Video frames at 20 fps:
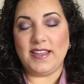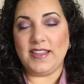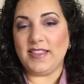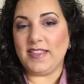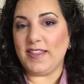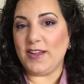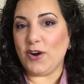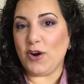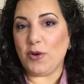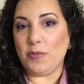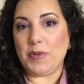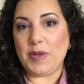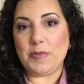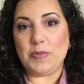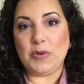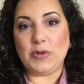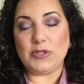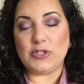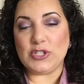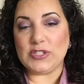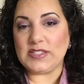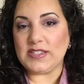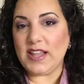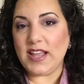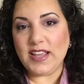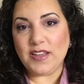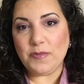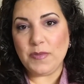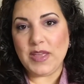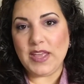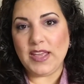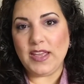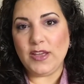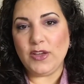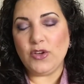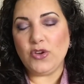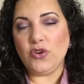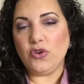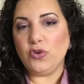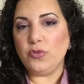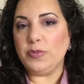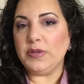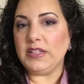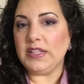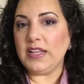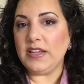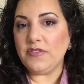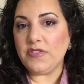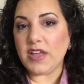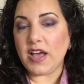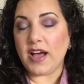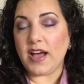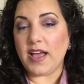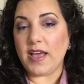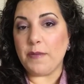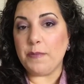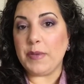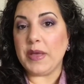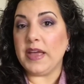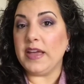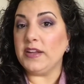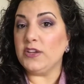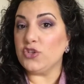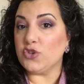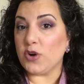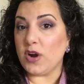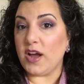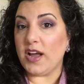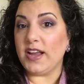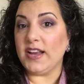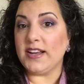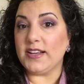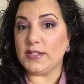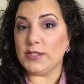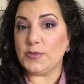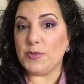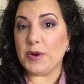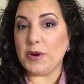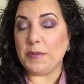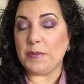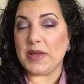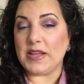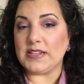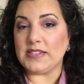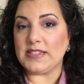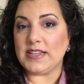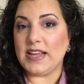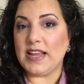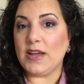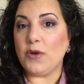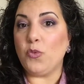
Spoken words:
there are people just like me who believe the hype and try and experiment